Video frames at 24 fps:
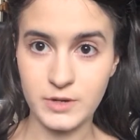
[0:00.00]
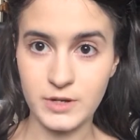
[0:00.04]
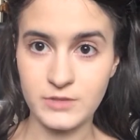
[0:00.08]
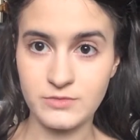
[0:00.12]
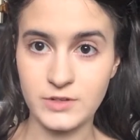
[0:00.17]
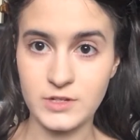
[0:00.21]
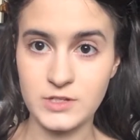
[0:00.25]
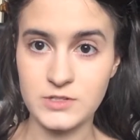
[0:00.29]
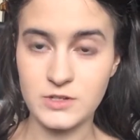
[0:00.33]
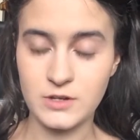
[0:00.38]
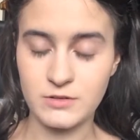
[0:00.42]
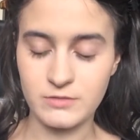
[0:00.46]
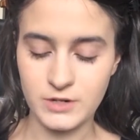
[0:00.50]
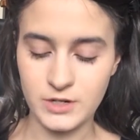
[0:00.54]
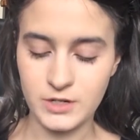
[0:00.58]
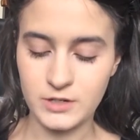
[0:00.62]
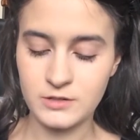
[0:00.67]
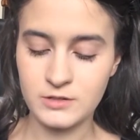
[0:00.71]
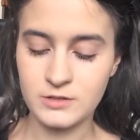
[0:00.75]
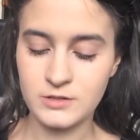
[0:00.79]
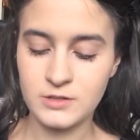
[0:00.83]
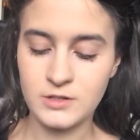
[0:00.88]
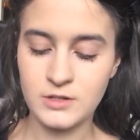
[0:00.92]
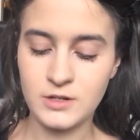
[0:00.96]
my face
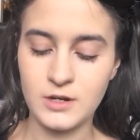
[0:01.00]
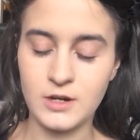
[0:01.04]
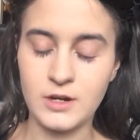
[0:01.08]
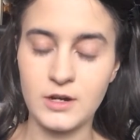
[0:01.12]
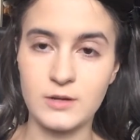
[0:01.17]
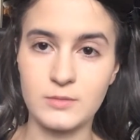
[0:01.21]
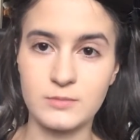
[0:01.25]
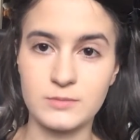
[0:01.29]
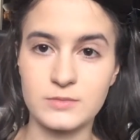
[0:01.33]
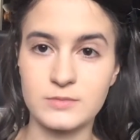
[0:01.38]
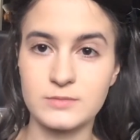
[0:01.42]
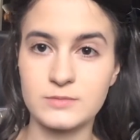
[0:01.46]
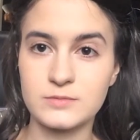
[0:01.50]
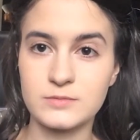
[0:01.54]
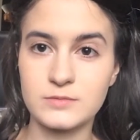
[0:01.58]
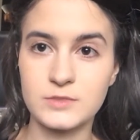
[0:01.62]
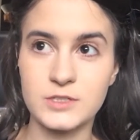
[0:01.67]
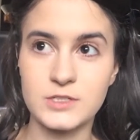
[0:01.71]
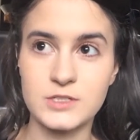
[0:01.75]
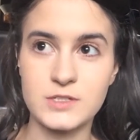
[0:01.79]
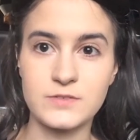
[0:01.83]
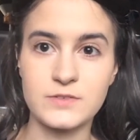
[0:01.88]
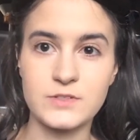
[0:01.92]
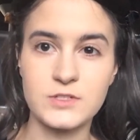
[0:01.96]
already.
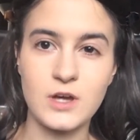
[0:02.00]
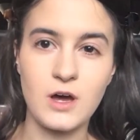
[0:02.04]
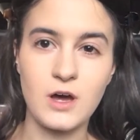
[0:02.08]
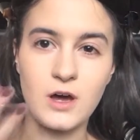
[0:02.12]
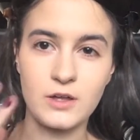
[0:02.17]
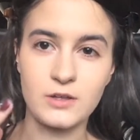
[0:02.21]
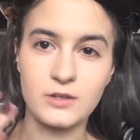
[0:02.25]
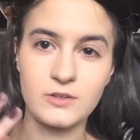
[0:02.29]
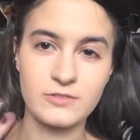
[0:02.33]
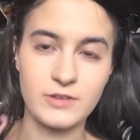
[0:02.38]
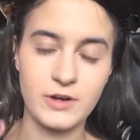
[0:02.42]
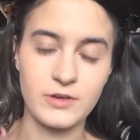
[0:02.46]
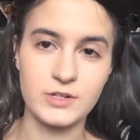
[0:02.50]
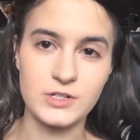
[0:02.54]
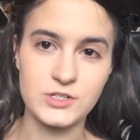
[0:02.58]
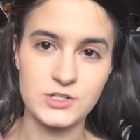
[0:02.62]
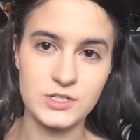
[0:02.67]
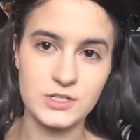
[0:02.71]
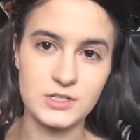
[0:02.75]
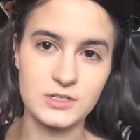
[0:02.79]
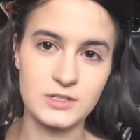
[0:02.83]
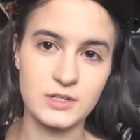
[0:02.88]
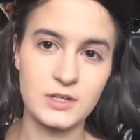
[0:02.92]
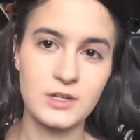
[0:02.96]
Because if it's on the
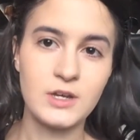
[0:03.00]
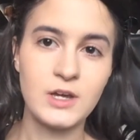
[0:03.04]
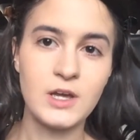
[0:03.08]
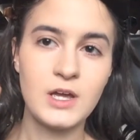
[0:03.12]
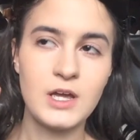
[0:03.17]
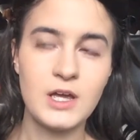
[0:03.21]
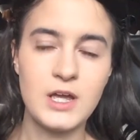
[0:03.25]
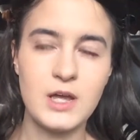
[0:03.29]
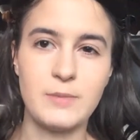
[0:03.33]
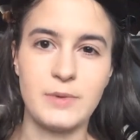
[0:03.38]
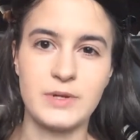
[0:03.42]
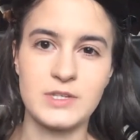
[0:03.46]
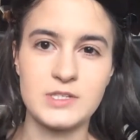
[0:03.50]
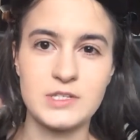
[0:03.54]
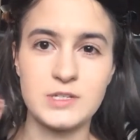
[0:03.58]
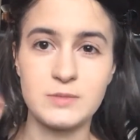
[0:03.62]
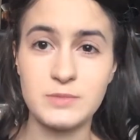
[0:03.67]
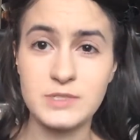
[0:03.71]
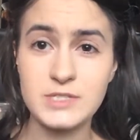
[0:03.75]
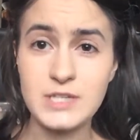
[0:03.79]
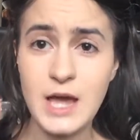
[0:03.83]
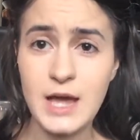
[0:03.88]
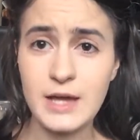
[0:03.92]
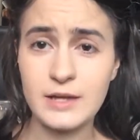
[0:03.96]
foundation, it might
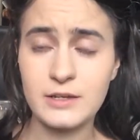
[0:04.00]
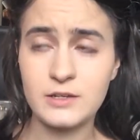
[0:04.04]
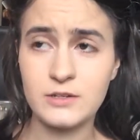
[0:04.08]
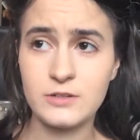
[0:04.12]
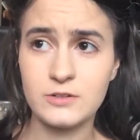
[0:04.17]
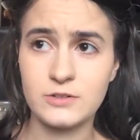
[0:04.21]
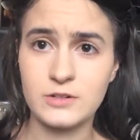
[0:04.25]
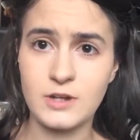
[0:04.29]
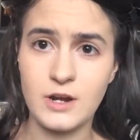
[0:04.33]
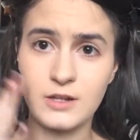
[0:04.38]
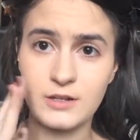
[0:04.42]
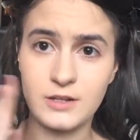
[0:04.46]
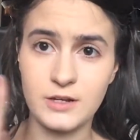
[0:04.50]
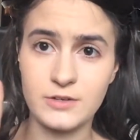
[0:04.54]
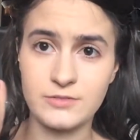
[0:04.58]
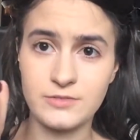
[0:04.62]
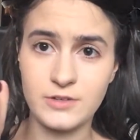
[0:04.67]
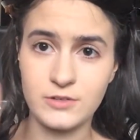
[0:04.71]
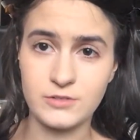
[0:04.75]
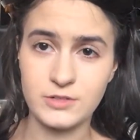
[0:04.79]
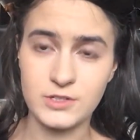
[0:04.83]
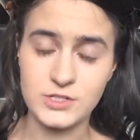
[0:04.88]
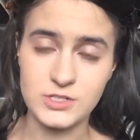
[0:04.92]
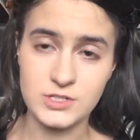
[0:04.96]
still be tacky, or not a lot of
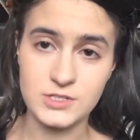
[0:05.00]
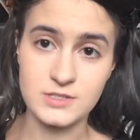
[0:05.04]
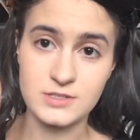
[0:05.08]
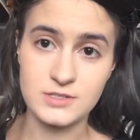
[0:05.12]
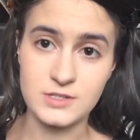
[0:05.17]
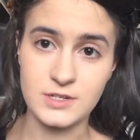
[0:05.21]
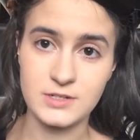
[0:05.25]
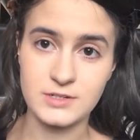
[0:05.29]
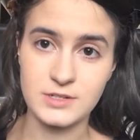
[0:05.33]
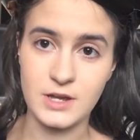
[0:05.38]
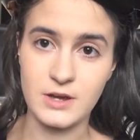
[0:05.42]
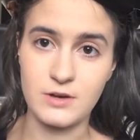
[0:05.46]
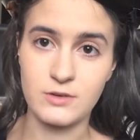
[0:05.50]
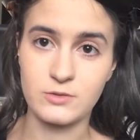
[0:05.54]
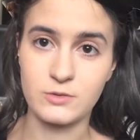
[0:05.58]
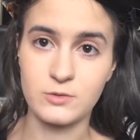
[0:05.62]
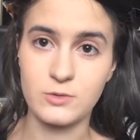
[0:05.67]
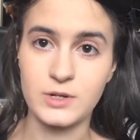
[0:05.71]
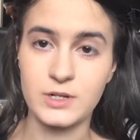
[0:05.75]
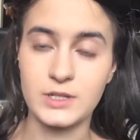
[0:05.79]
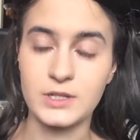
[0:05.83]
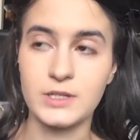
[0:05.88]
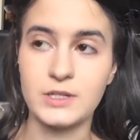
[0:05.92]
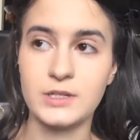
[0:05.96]
foundations set down
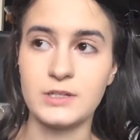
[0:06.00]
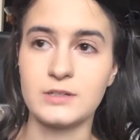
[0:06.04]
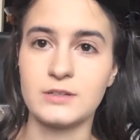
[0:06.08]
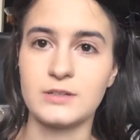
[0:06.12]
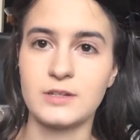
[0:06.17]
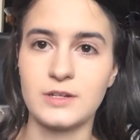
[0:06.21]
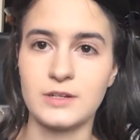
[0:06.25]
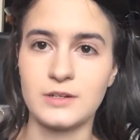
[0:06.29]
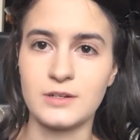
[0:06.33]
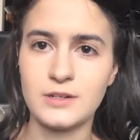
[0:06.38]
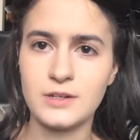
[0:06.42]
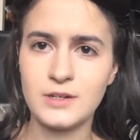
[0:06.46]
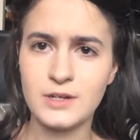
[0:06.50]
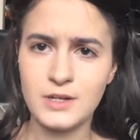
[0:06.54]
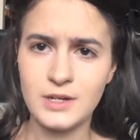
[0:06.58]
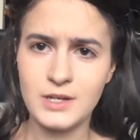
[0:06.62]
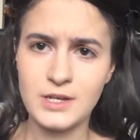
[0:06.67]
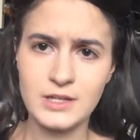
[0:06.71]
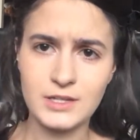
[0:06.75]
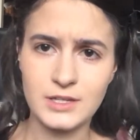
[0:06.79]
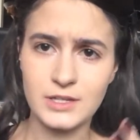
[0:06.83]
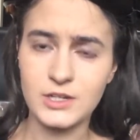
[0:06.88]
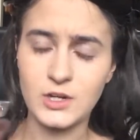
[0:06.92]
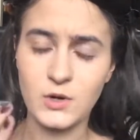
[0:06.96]
quickly and then
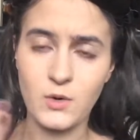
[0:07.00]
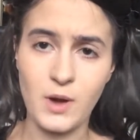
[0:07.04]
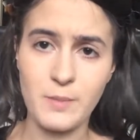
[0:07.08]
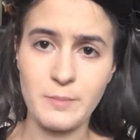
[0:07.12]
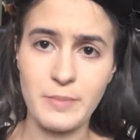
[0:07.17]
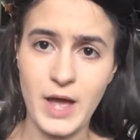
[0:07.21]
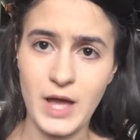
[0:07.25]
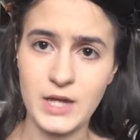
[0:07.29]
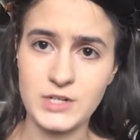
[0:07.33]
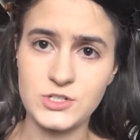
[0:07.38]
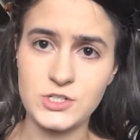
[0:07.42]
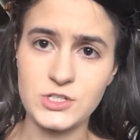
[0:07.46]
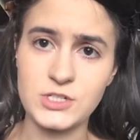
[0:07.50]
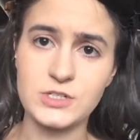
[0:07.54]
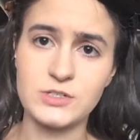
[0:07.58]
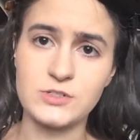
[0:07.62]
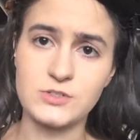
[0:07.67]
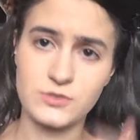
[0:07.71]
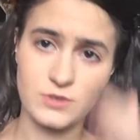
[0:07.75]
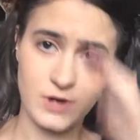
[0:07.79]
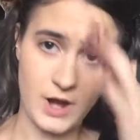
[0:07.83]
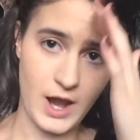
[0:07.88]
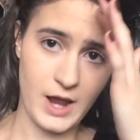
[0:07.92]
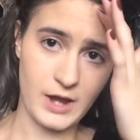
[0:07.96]
can go on patchy
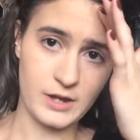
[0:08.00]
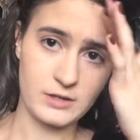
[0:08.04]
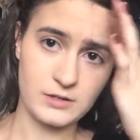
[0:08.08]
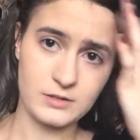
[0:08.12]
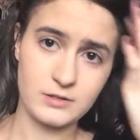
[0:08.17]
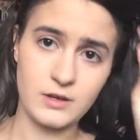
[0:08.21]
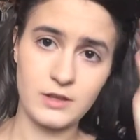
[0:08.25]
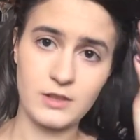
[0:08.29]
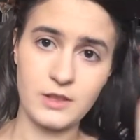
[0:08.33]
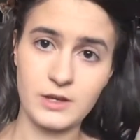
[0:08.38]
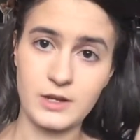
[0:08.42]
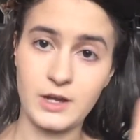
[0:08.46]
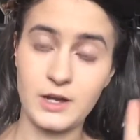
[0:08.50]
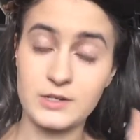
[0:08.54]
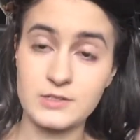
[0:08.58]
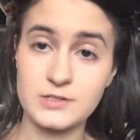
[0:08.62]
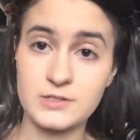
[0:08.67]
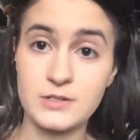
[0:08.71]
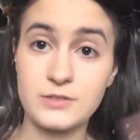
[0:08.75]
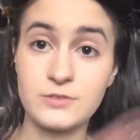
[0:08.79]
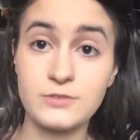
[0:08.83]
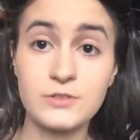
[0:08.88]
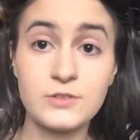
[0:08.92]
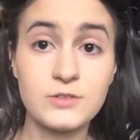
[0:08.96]
and drag and all that kind of
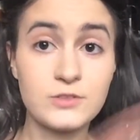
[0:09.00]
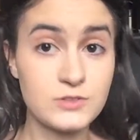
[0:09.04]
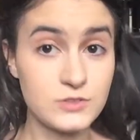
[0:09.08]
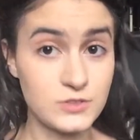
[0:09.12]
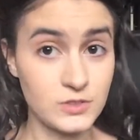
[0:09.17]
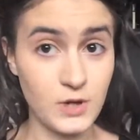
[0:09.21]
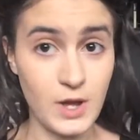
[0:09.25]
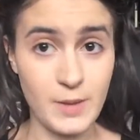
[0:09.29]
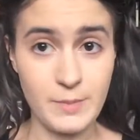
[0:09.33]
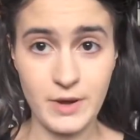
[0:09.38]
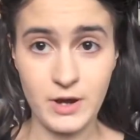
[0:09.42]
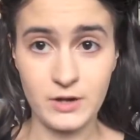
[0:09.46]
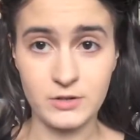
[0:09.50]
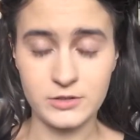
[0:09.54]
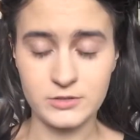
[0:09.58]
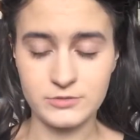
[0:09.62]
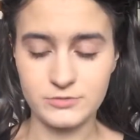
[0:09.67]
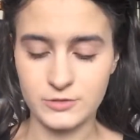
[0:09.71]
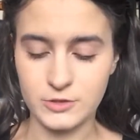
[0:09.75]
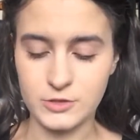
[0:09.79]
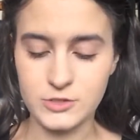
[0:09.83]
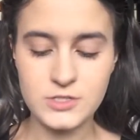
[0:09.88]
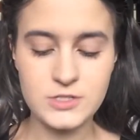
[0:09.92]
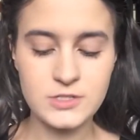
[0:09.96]
stuff. So I powder
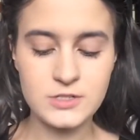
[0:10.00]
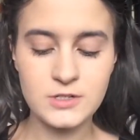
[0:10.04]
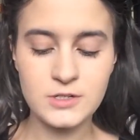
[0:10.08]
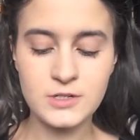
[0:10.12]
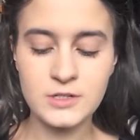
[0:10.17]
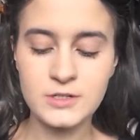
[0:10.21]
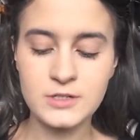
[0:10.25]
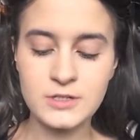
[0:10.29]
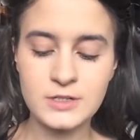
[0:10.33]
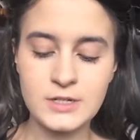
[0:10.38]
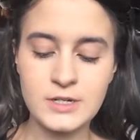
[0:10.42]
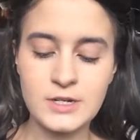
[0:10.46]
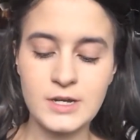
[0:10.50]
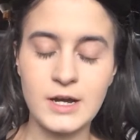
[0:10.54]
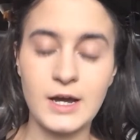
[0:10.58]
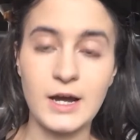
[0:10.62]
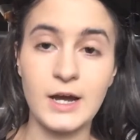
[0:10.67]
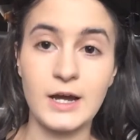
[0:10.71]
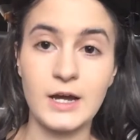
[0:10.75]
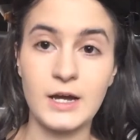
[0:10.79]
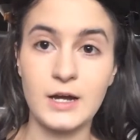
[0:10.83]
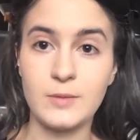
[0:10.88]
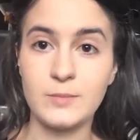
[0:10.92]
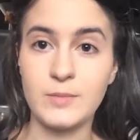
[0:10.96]
first,
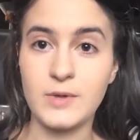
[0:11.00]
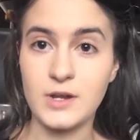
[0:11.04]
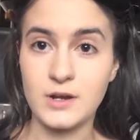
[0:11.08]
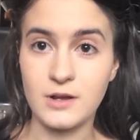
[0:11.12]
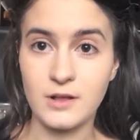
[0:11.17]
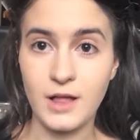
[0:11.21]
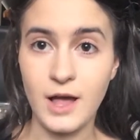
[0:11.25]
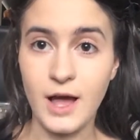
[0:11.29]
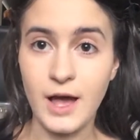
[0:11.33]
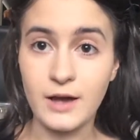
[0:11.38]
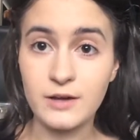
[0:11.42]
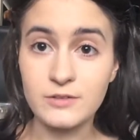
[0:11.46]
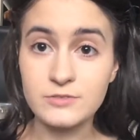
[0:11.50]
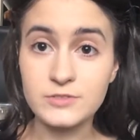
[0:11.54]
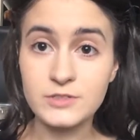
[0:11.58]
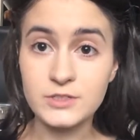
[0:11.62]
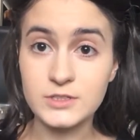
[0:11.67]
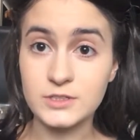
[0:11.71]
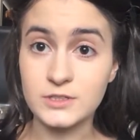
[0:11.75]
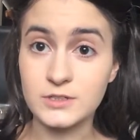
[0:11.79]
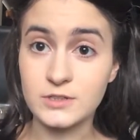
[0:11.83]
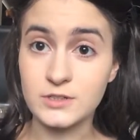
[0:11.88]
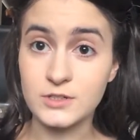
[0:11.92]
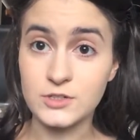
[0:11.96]
and I'll have
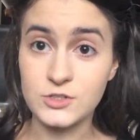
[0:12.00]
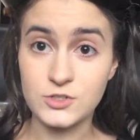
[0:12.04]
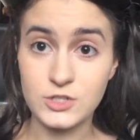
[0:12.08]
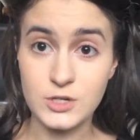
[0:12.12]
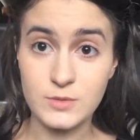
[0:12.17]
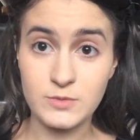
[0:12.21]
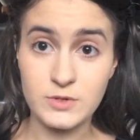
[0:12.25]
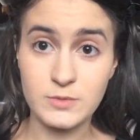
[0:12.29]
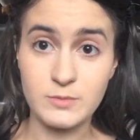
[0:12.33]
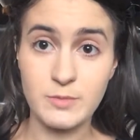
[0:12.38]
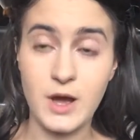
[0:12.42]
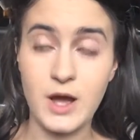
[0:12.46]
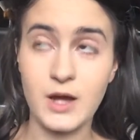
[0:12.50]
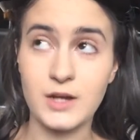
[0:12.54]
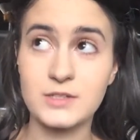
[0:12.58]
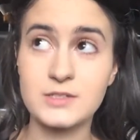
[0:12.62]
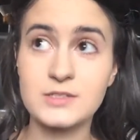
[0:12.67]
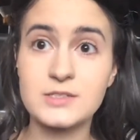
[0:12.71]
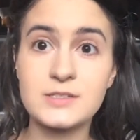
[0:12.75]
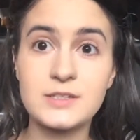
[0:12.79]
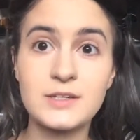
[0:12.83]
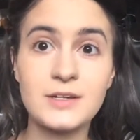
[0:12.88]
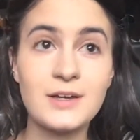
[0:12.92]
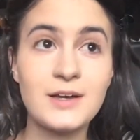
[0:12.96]
in the description
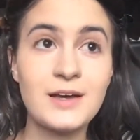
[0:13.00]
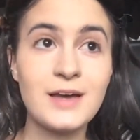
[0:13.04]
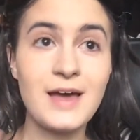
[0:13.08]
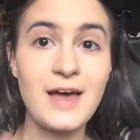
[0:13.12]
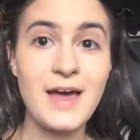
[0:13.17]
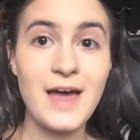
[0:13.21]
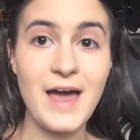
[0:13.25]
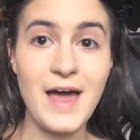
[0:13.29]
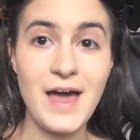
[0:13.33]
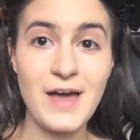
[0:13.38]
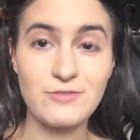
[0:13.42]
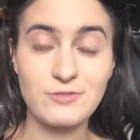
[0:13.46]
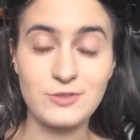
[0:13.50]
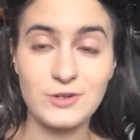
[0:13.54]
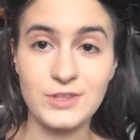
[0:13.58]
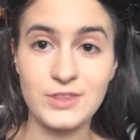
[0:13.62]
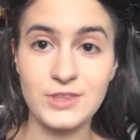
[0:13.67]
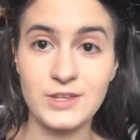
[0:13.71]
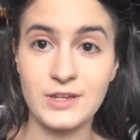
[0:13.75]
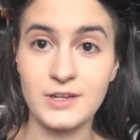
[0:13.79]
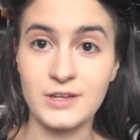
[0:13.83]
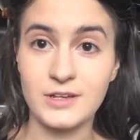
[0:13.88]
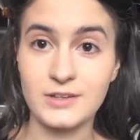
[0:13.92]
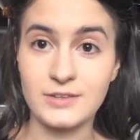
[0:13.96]
box
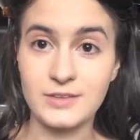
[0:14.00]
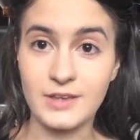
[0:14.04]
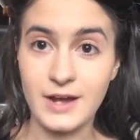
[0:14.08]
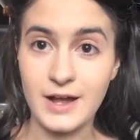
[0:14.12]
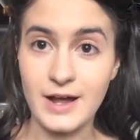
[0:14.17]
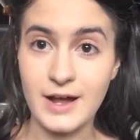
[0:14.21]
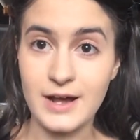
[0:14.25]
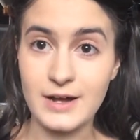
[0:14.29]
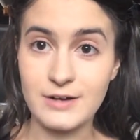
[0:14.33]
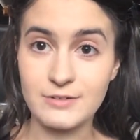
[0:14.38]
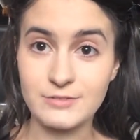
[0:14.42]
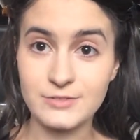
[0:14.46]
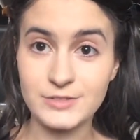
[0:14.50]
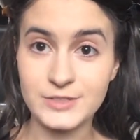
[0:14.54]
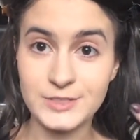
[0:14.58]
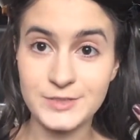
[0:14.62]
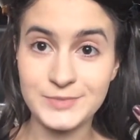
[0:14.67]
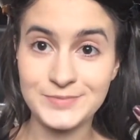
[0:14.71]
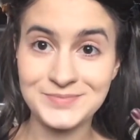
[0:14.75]
everything that I have